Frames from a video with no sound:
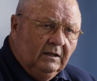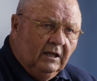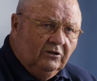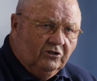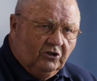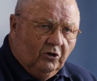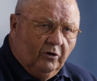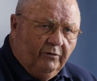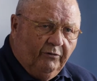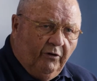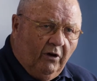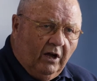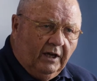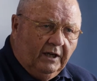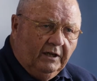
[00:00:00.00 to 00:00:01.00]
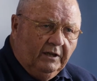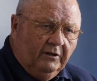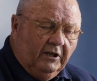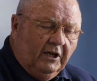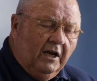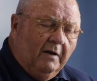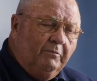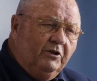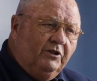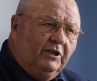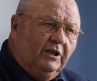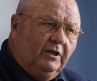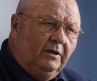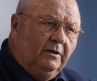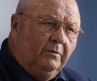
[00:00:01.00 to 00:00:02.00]
and certify the
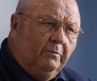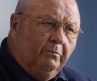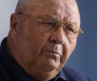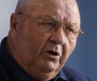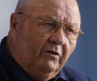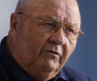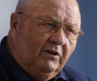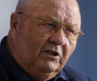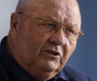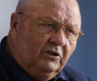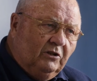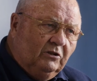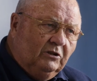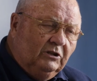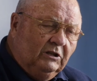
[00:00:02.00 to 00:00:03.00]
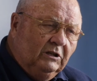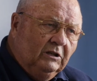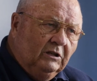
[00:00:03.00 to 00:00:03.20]
amputee peer visitors.